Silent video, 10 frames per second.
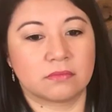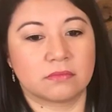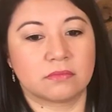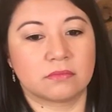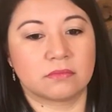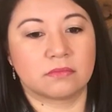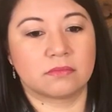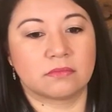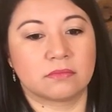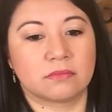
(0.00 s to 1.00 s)

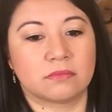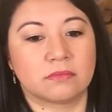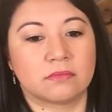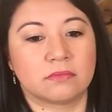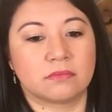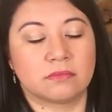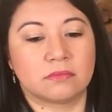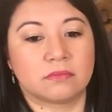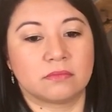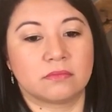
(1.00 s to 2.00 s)

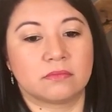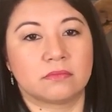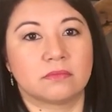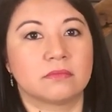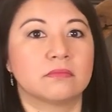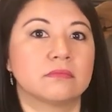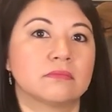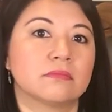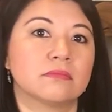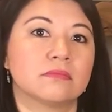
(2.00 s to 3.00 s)

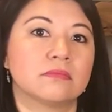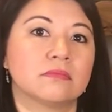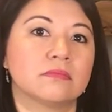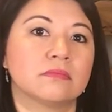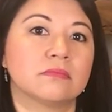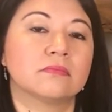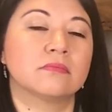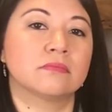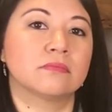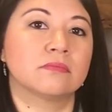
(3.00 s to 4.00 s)

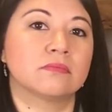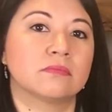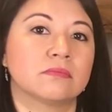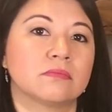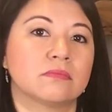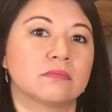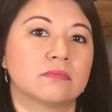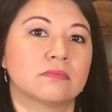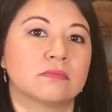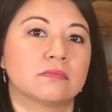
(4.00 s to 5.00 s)

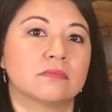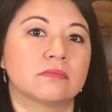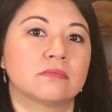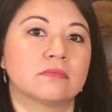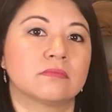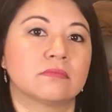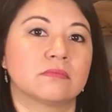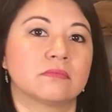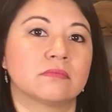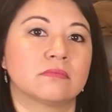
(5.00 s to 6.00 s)

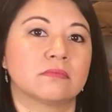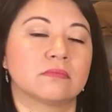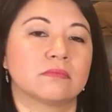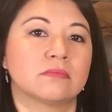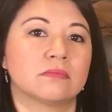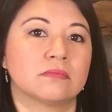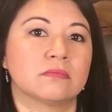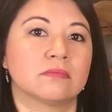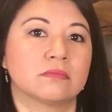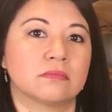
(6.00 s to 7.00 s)

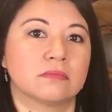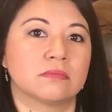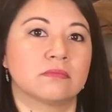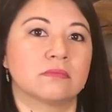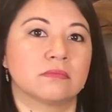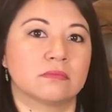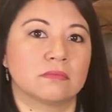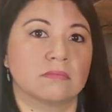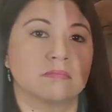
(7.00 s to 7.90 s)
[no speech]